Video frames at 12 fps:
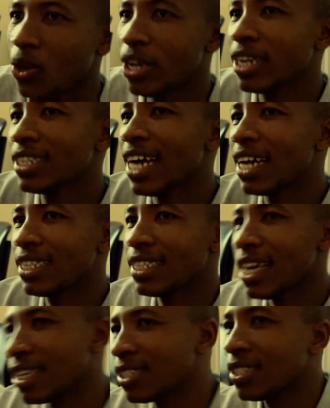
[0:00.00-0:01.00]
in that
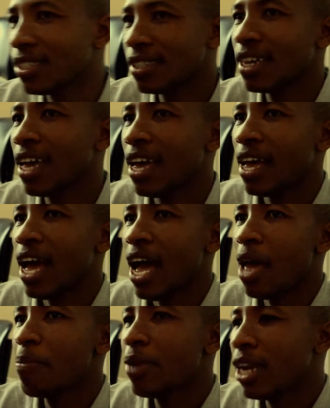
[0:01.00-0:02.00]
sense,
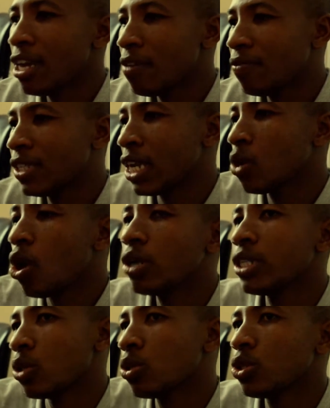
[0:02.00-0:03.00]
I believe the God
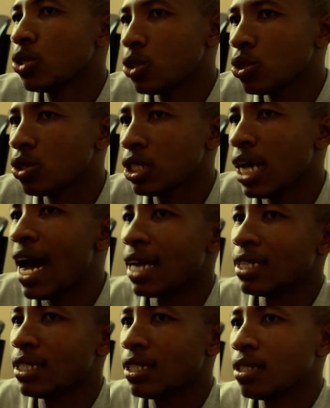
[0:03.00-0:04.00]
who chose
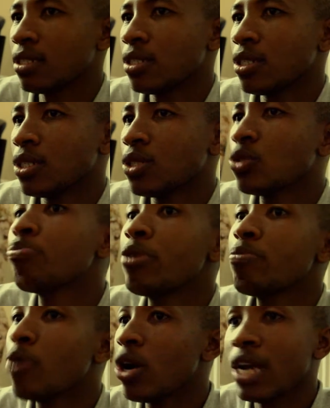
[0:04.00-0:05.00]
us to be
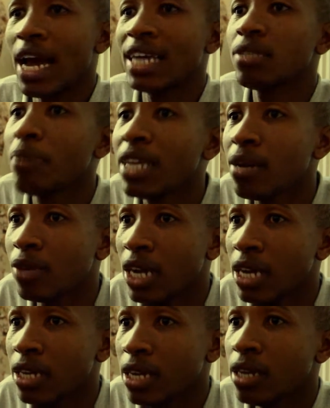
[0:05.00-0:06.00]
born as
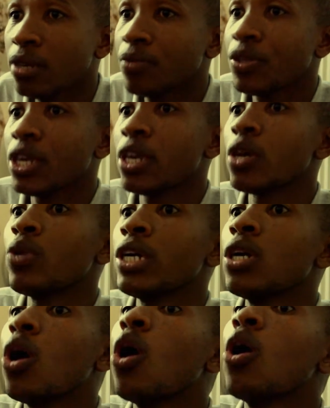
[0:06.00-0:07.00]
Banyamulenge, he will
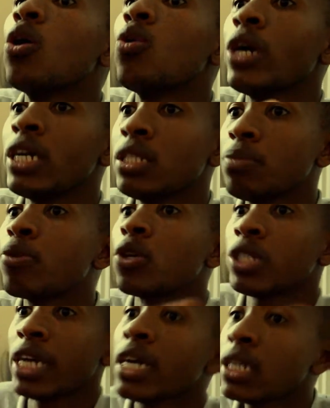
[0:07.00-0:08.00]
always
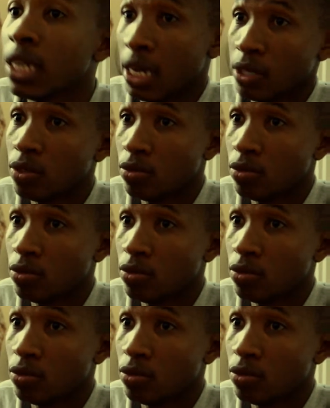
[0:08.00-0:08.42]
protect us.